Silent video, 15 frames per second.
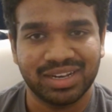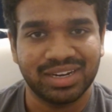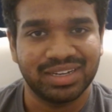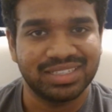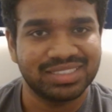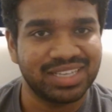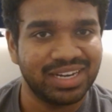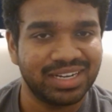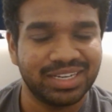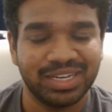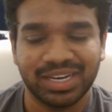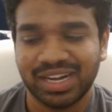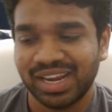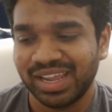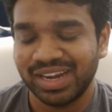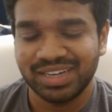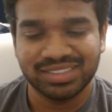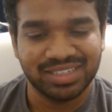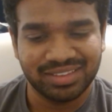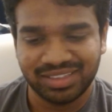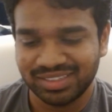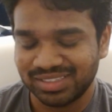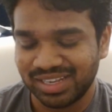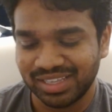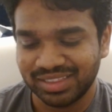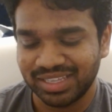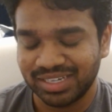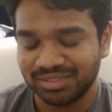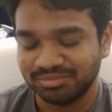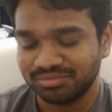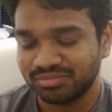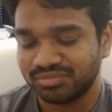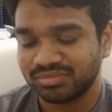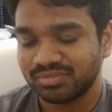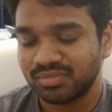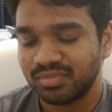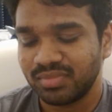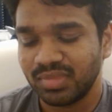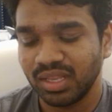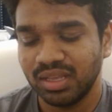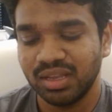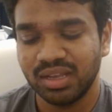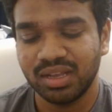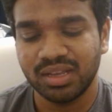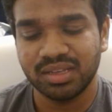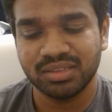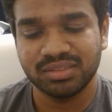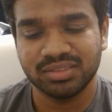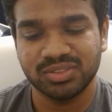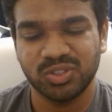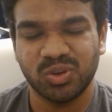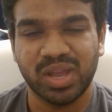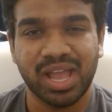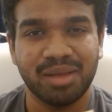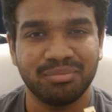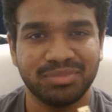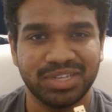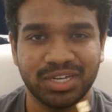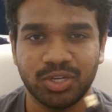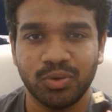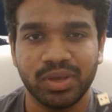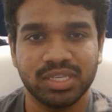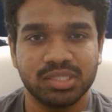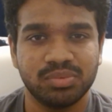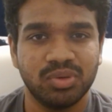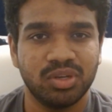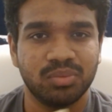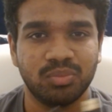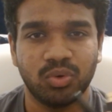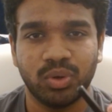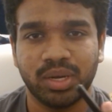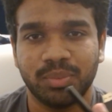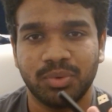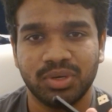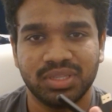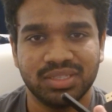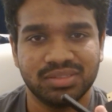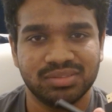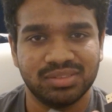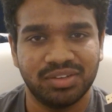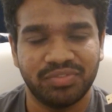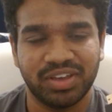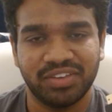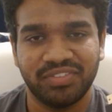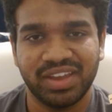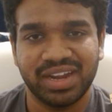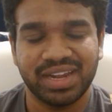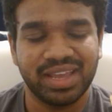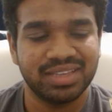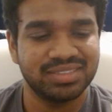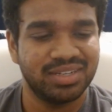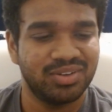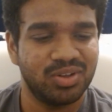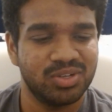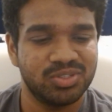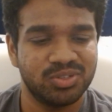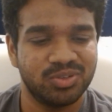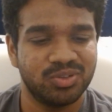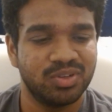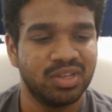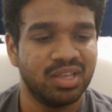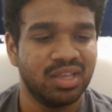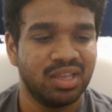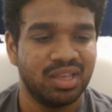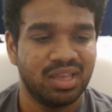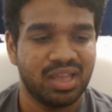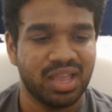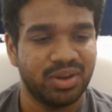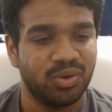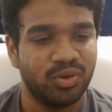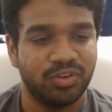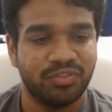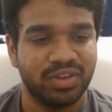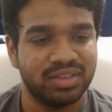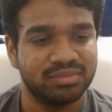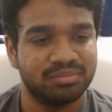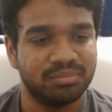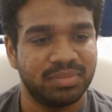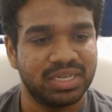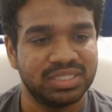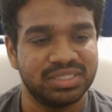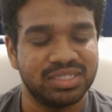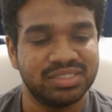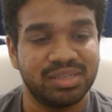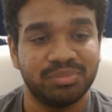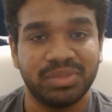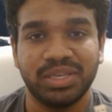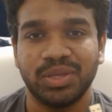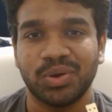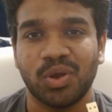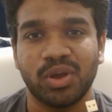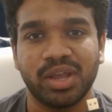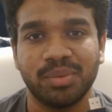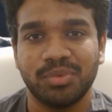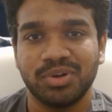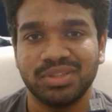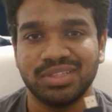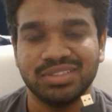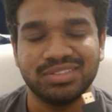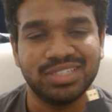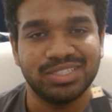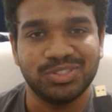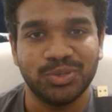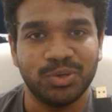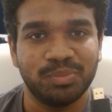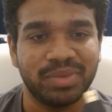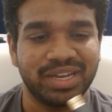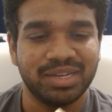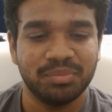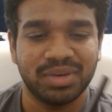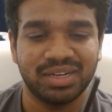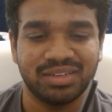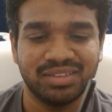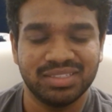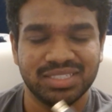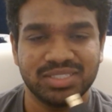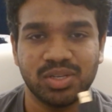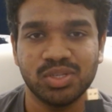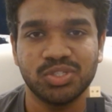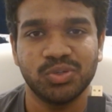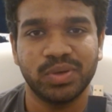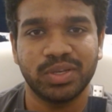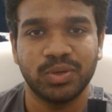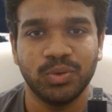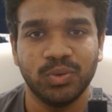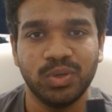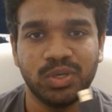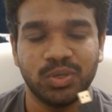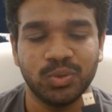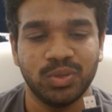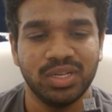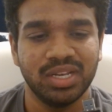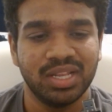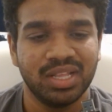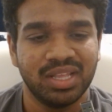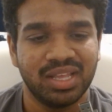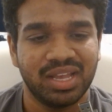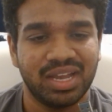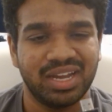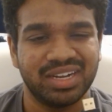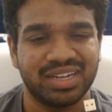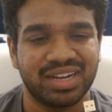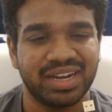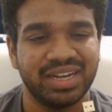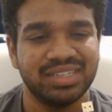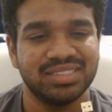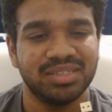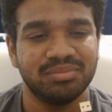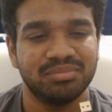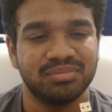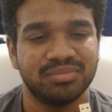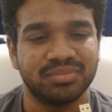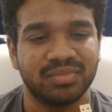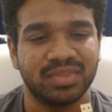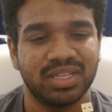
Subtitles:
disconnecting clients and things like that. So I'm yet to explore more about this Wi-Fi attacks, and also I know if I mention something wrong about this, just don't mind. But this is also a cool tool. I tried some